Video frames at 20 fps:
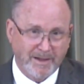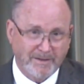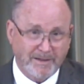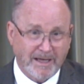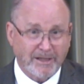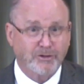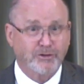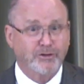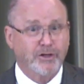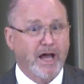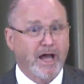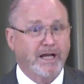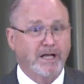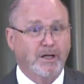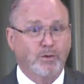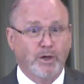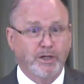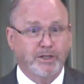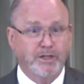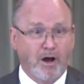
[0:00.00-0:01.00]
That
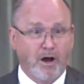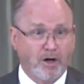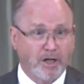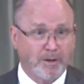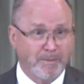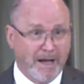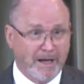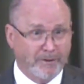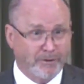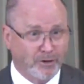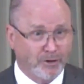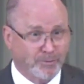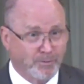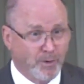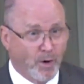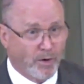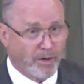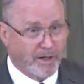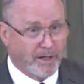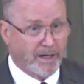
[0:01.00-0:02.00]
cycle we talked about this
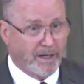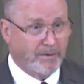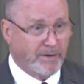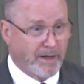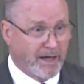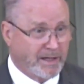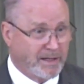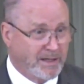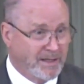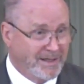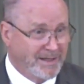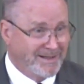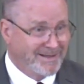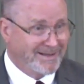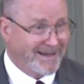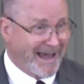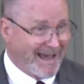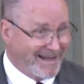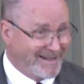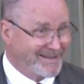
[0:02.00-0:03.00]
morning that
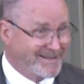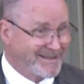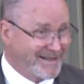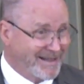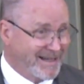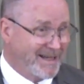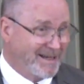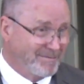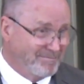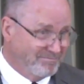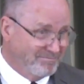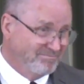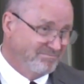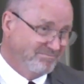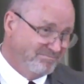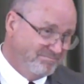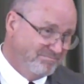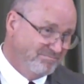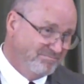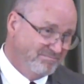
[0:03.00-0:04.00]
can seem
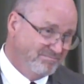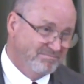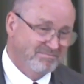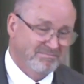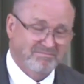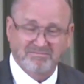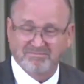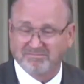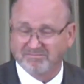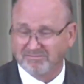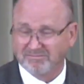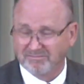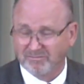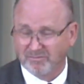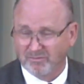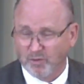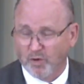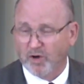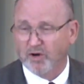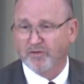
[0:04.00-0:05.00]

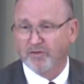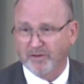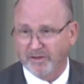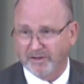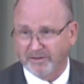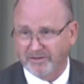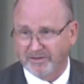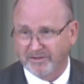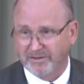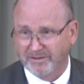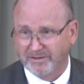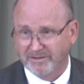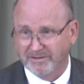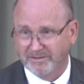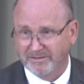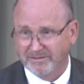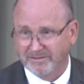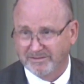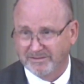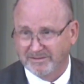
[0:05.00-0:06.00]
worthless,
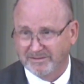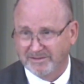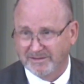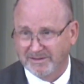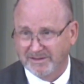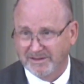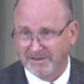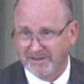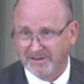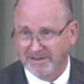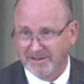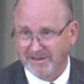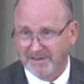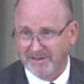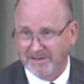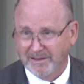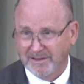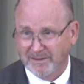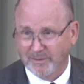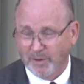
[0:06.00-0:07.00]

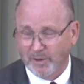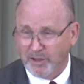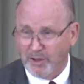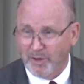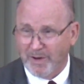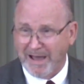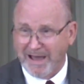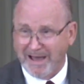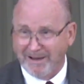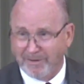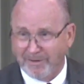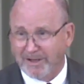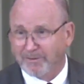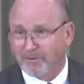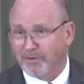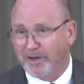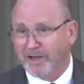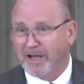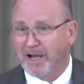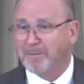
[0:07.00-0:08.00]
where you have
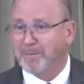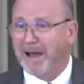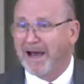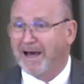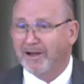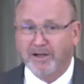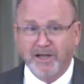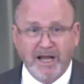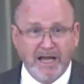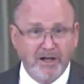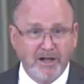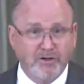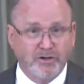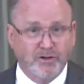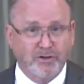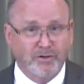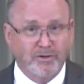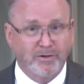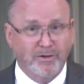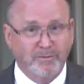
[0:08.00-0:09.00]
everything about
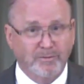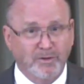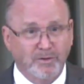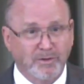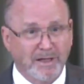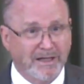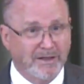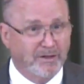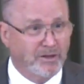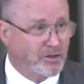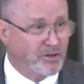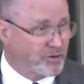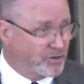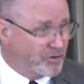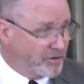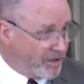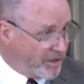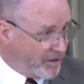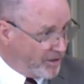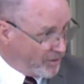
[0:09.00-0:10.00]
nature in this
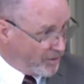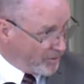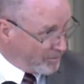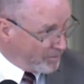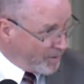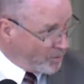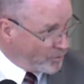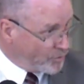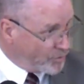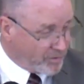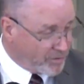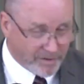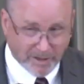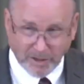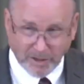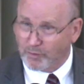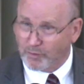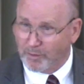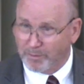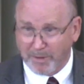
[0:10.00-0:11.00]
circular motion.
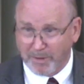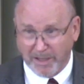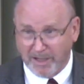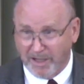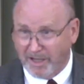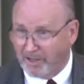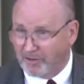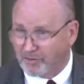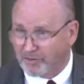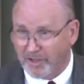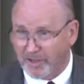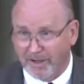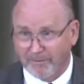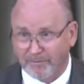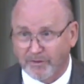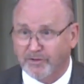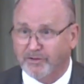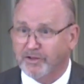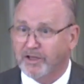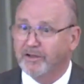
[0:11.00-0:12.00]
repeating itself.
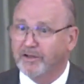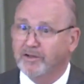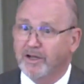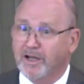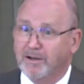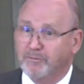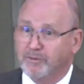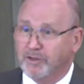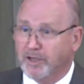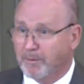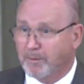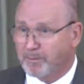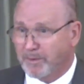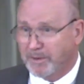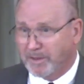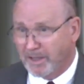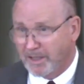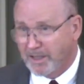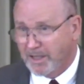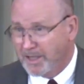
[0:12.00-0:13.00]
The sun comes up
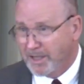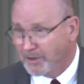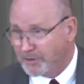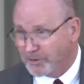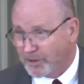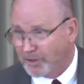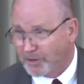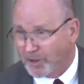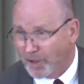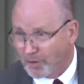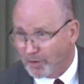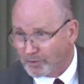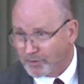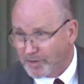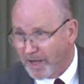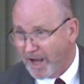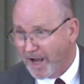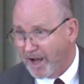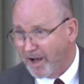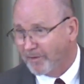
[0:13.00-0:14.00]
and the sun goes
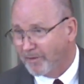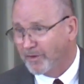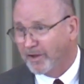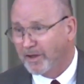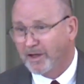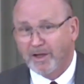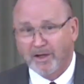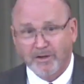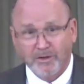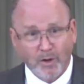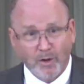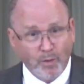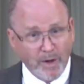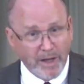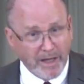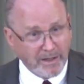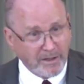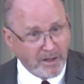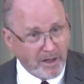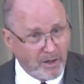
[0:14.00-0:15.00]
down. The, the
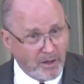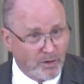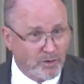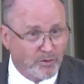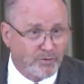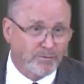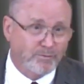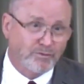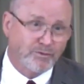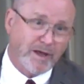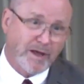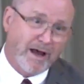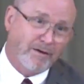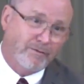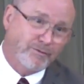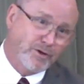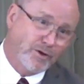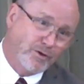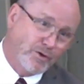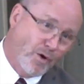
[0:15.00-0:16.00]
wind goes from
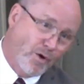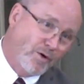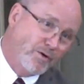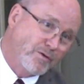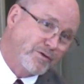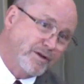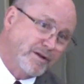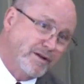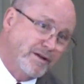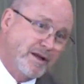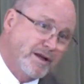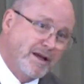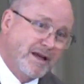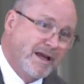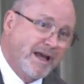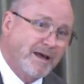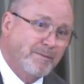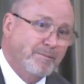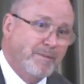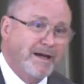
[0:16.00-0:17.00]
south to north and,
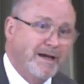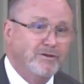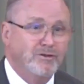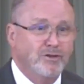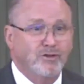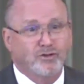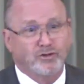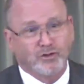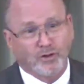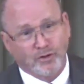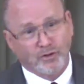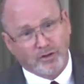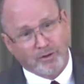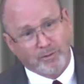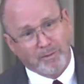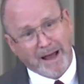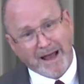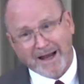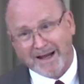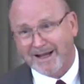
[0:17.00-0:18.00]
and makes it circle
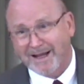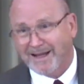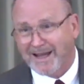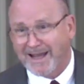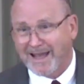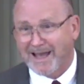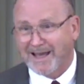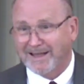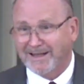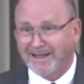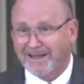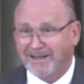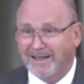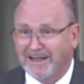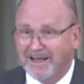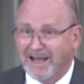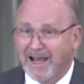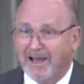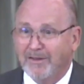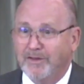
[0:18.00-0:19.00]
back again. And,
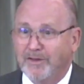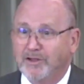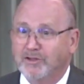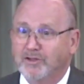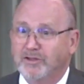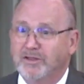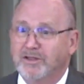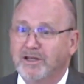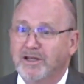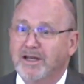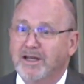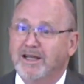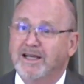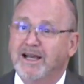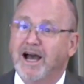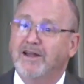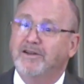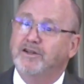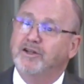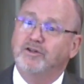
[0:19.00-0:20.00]
and this
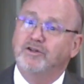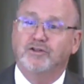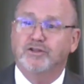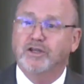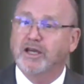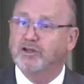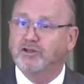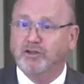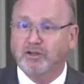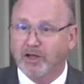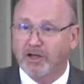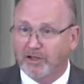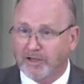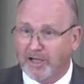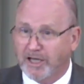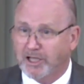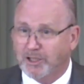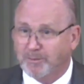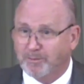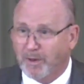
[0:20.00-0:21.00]
condensation that
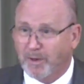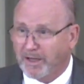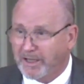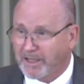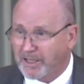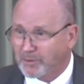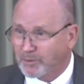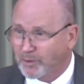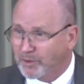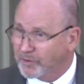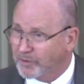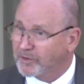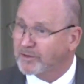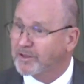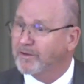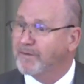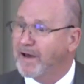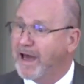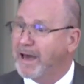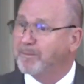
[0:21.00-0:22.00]
takes place where there's
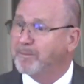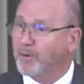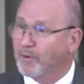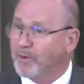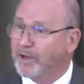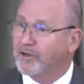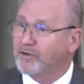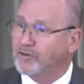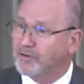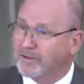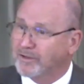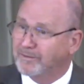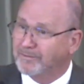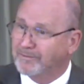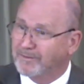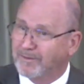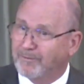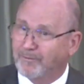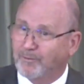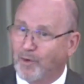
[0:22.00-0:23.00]

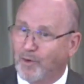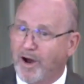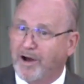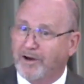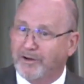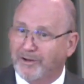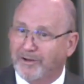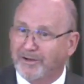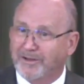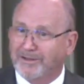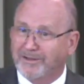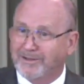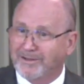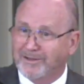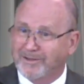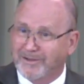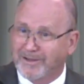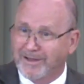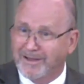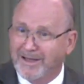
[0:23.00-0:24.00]
evaporation of water
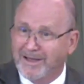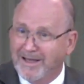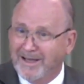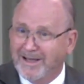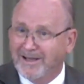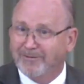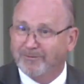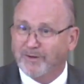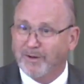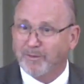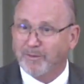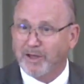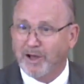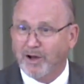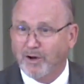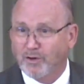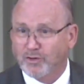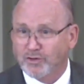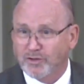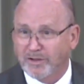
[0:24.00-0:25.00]
into the from the
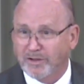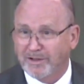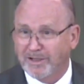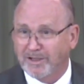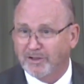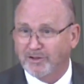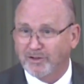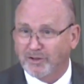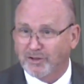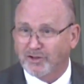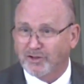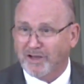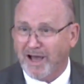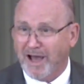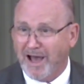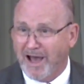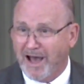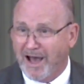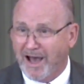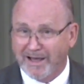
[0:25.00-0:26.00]
ocean into the
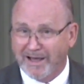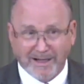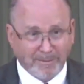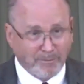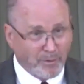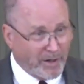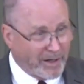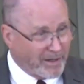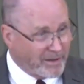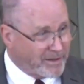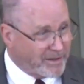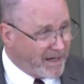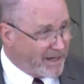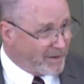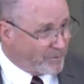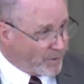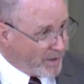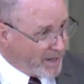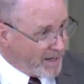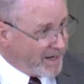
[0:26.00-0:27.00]
sky and it brings
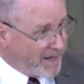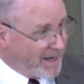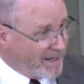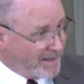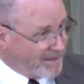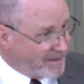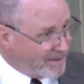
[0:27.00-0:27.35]
down rain